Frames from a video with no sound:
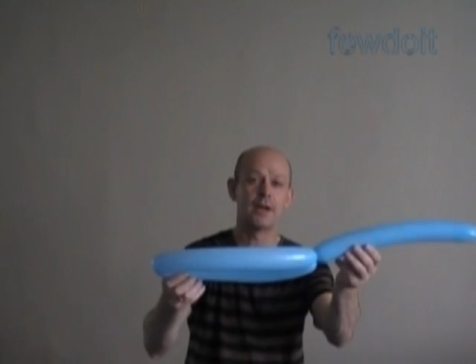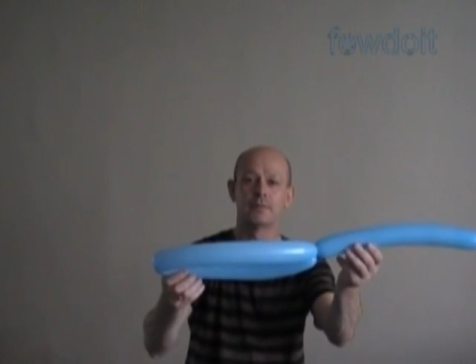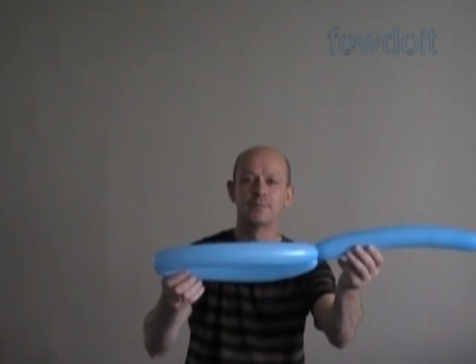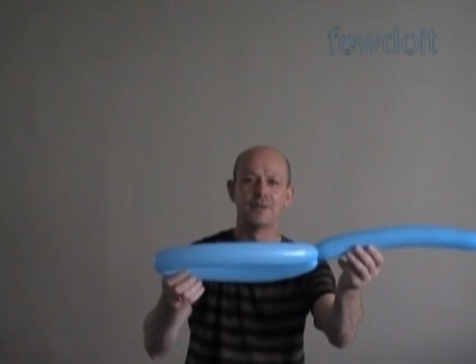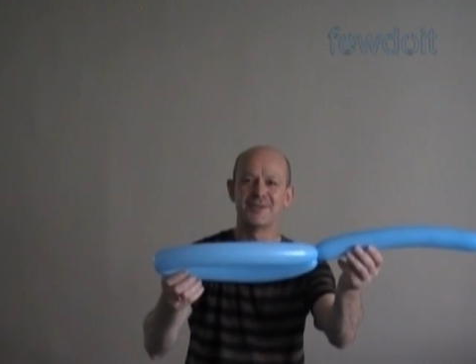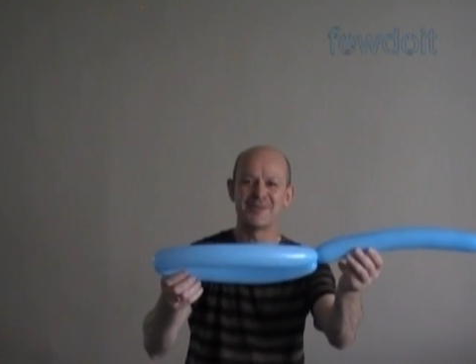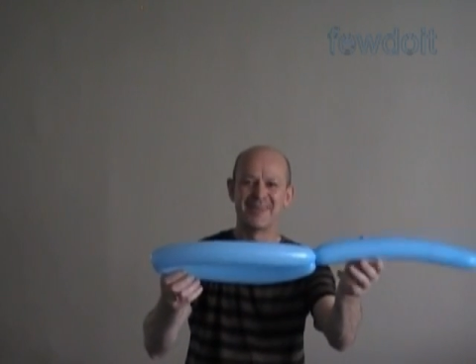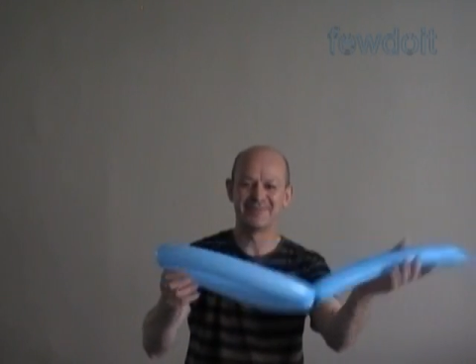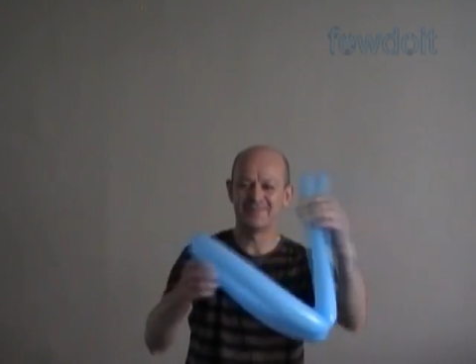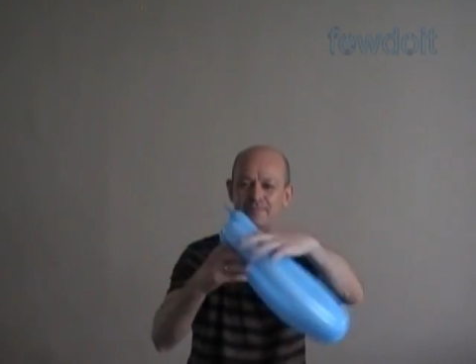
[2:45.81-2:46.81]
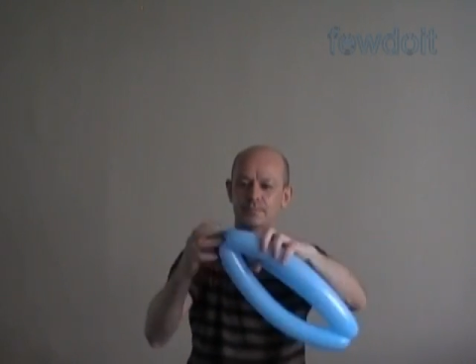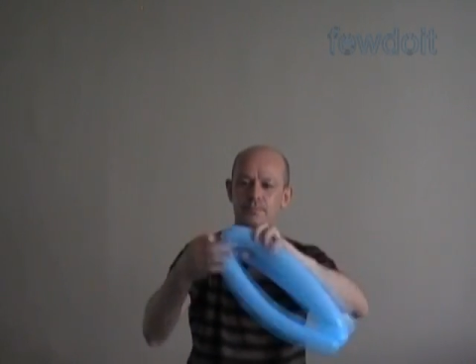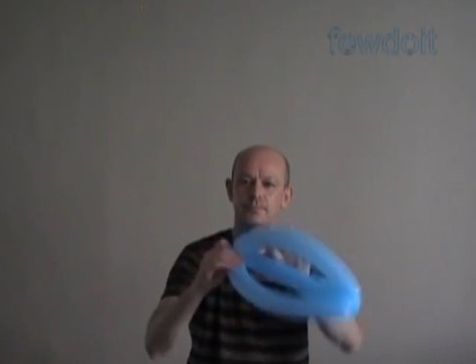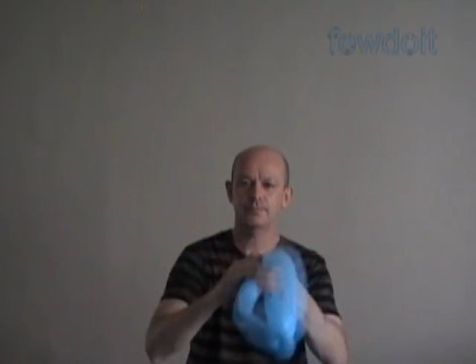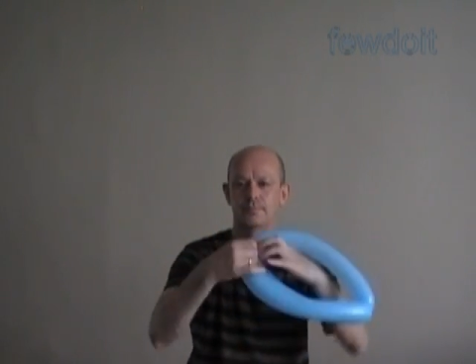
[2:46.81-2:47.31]
Sure, we can make another
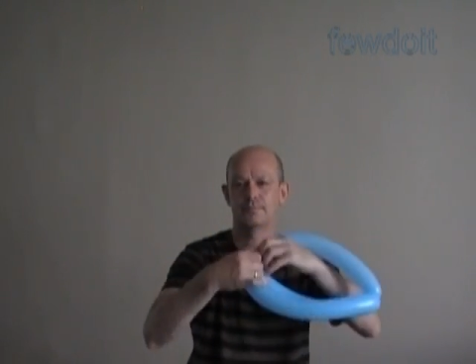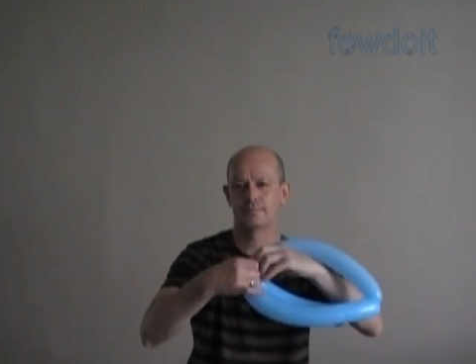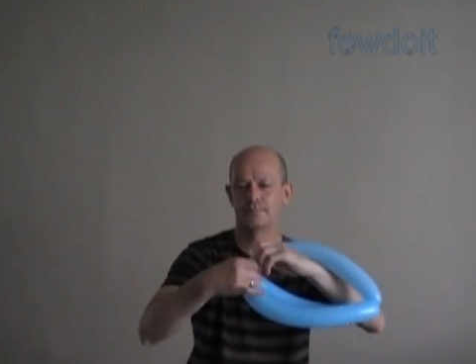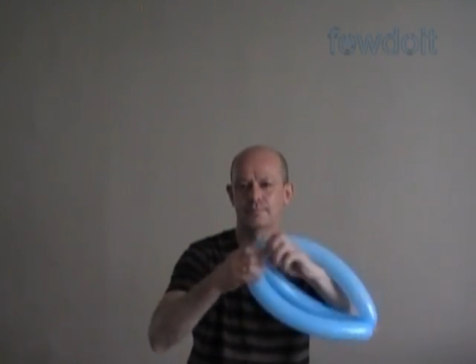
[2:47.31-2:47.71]
swan.